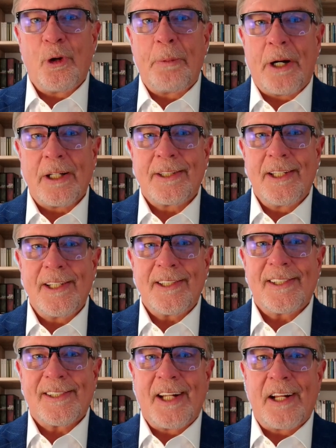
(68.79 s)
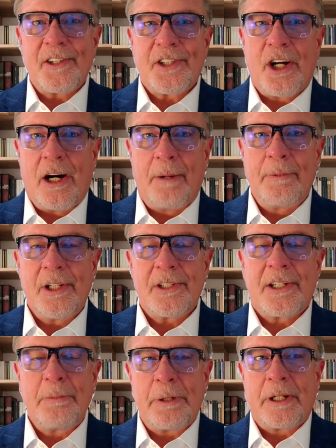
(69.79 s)
about this. It's not as common. It's
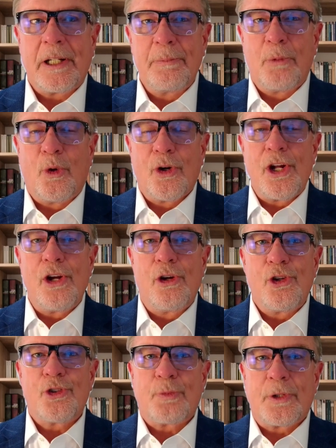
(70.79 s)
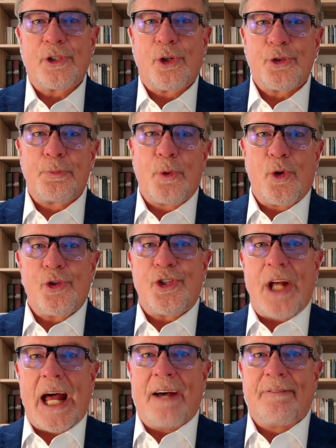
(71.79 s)
typically more used with those more
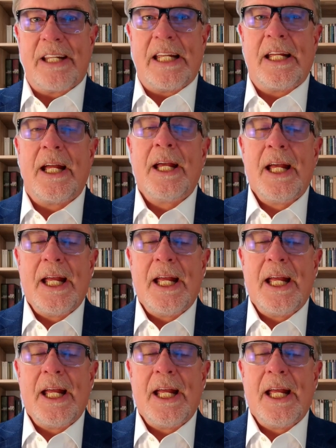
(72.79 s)
savvy